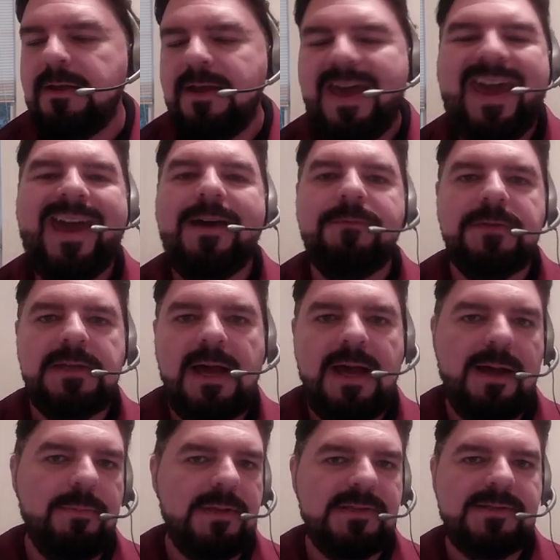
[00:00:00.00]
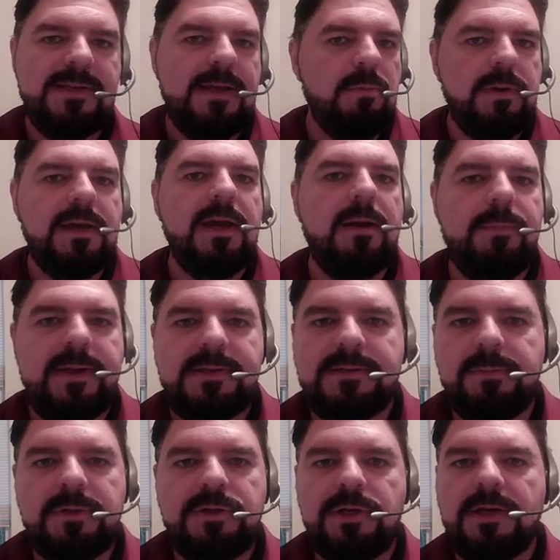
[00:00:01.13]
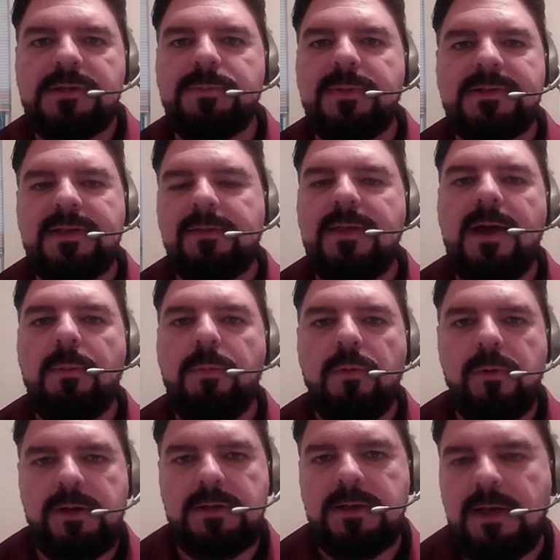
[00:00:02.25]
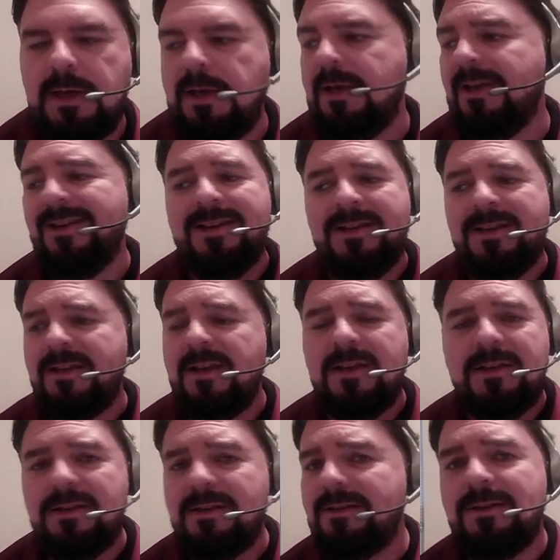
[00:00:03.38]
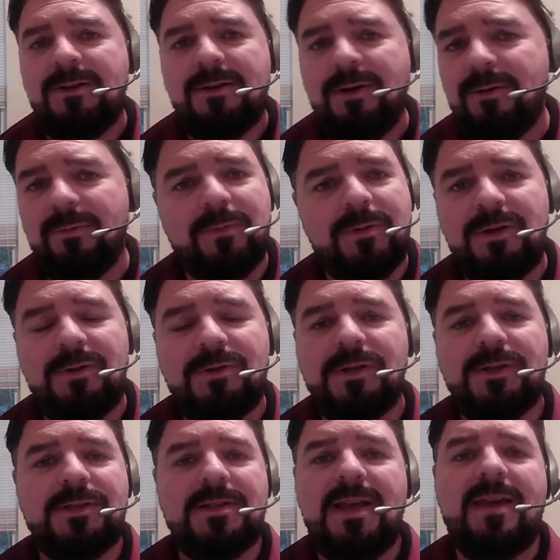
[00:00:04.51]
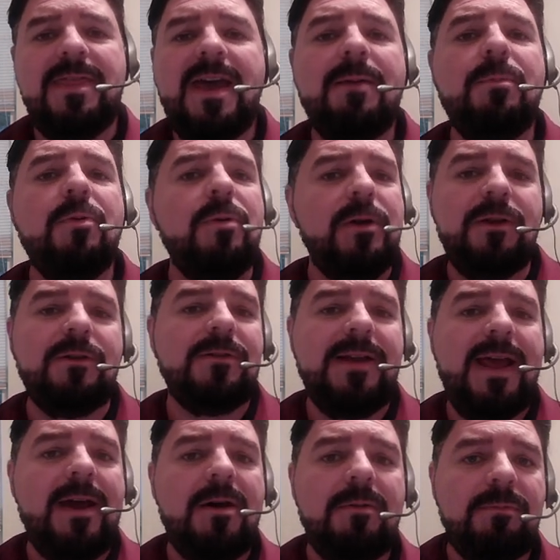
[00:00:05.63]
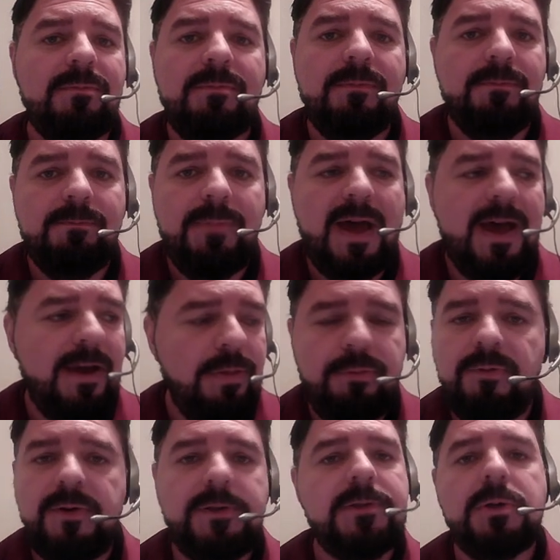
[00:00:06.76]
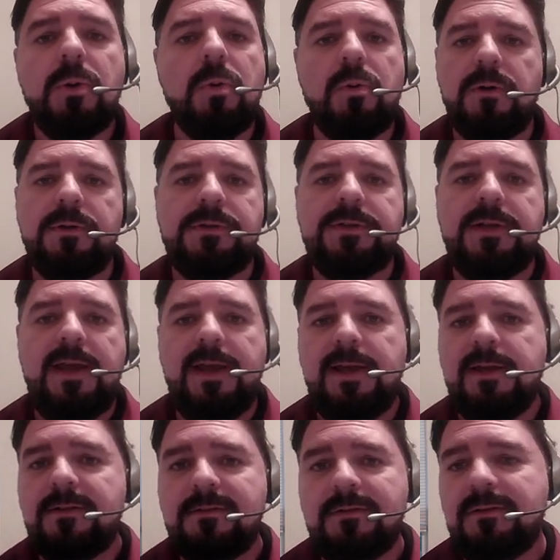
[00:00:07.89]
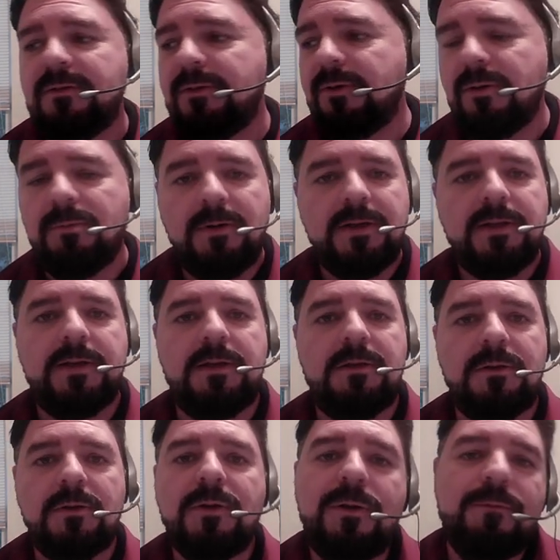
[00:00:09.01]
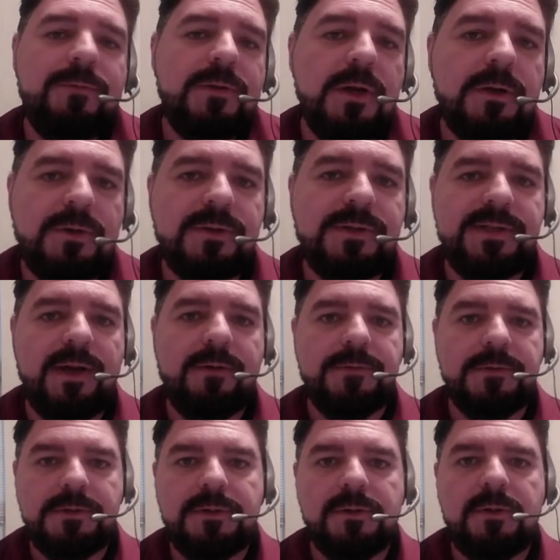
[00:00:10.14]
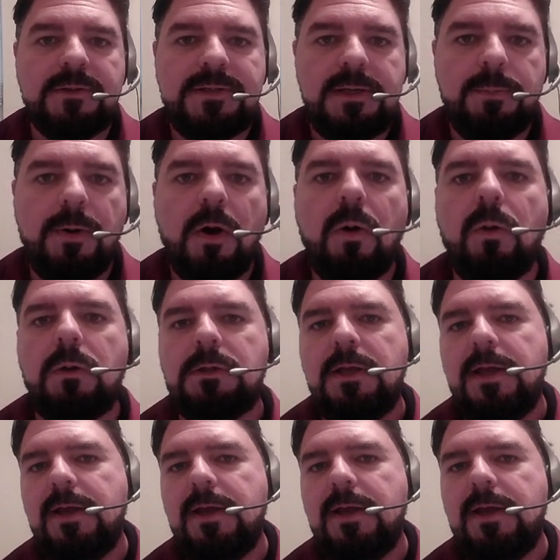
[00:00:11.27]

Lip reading: halftime and say, we got to make some adjustments at that point. You know, you just, at that point, you're down by three scores, and you're really, you know, you've dug yourself into a deep hole.